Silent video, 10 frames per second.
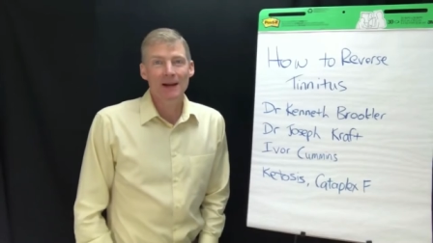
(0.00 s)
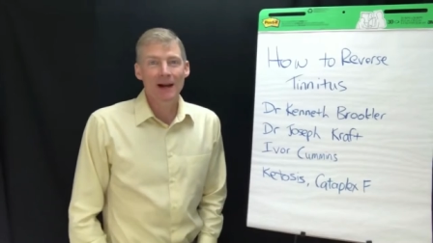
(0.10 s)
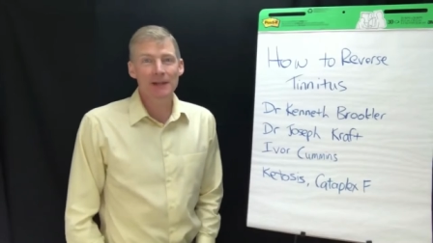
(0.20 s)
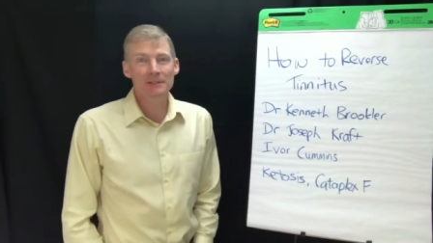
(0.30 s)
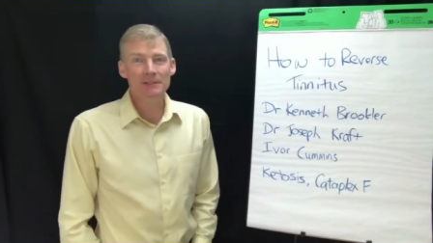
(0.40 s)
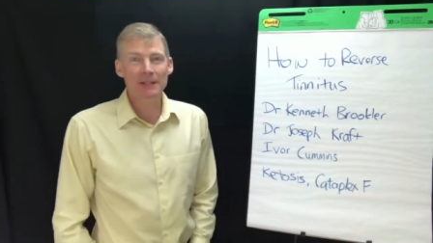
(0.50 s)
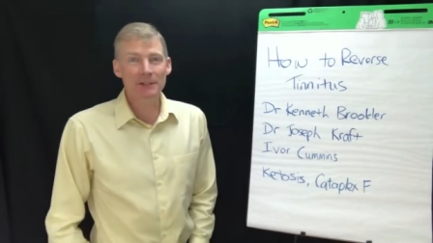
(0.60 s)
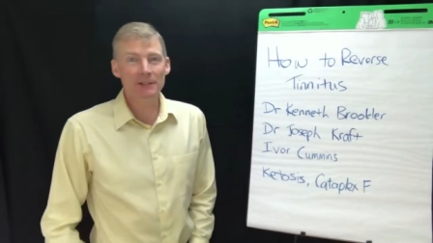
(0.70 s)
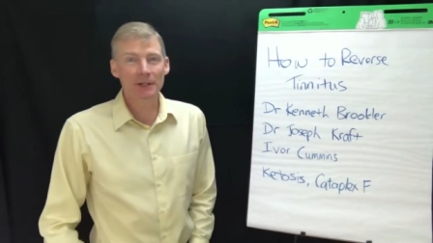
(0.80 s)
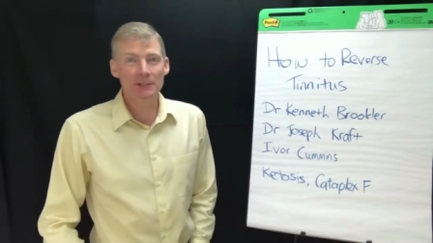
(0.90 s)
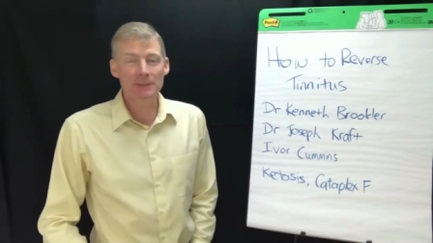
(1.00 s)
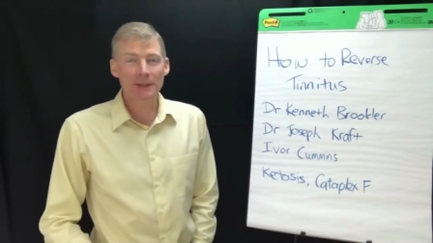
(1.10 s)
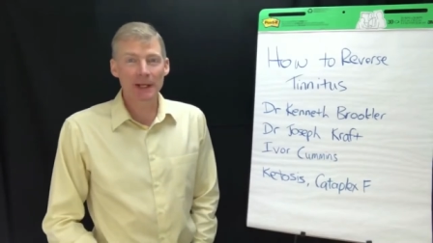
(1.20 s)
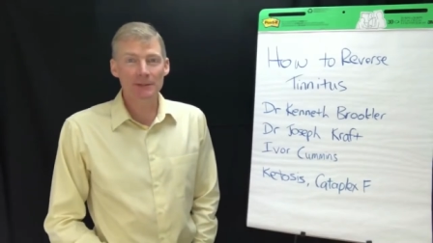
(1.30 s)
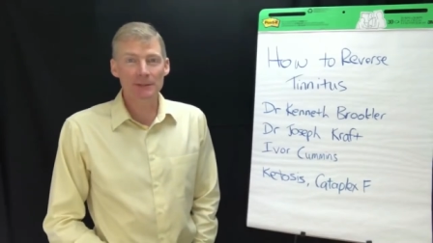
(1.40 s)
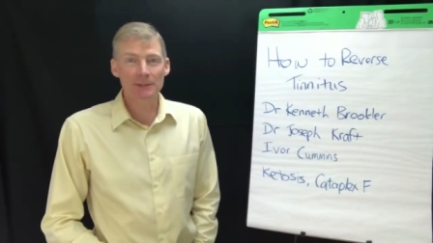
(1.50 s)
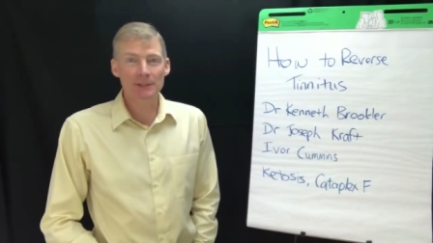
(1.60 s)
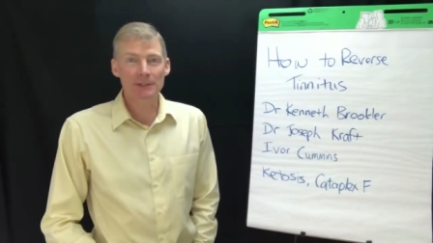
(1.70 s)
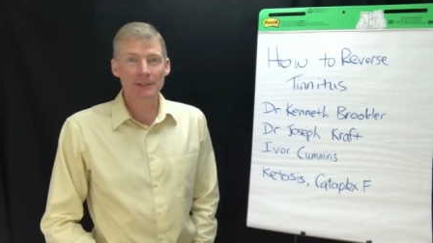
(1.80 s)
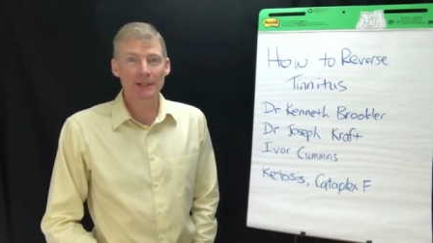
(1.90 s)
Hi, this is Dr. Darren Schmidt at the
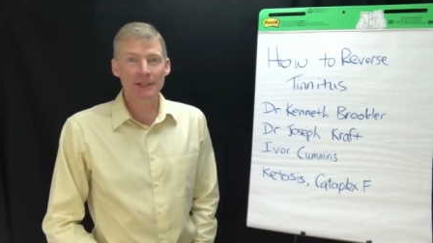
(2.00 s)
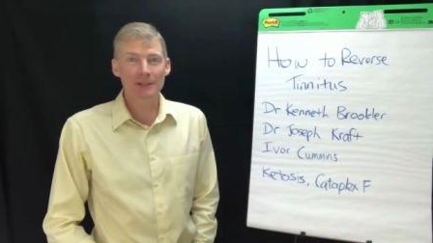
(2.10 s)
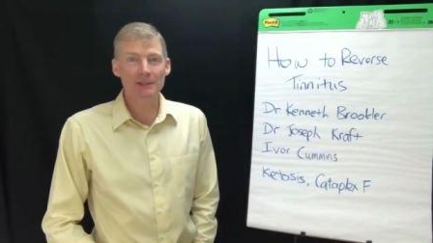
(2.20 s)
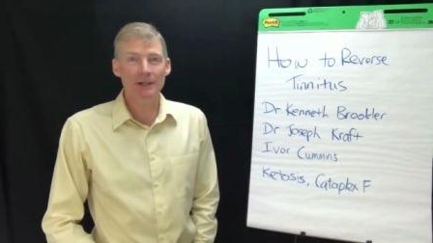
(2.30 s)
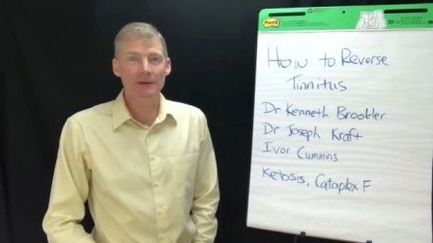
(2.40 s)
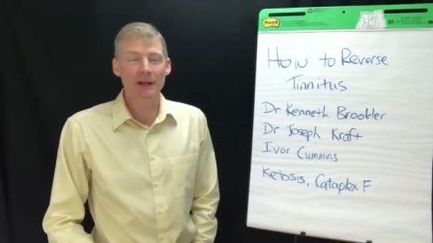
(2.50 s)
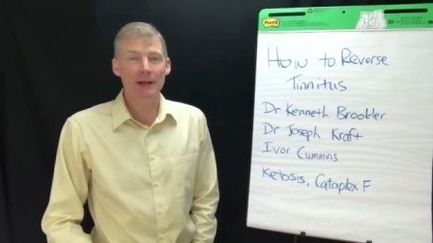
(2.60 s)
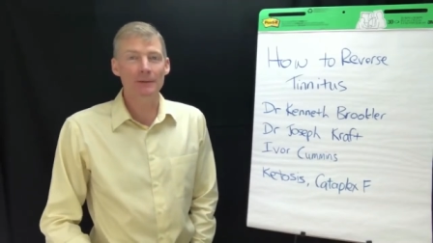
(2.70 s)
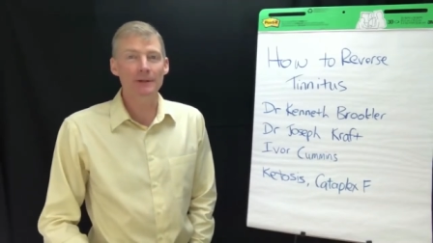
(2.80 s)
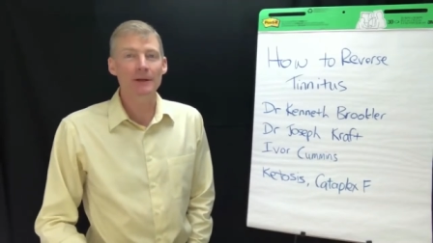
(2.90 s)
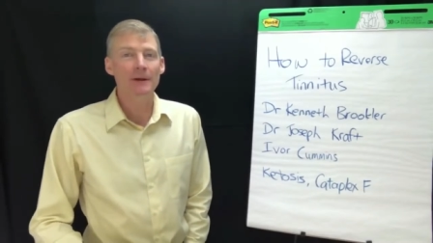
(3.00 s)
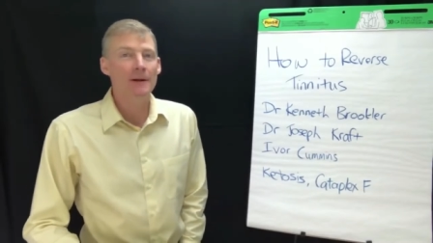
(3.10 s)
Nutritional Healing Center of Ann Arbor.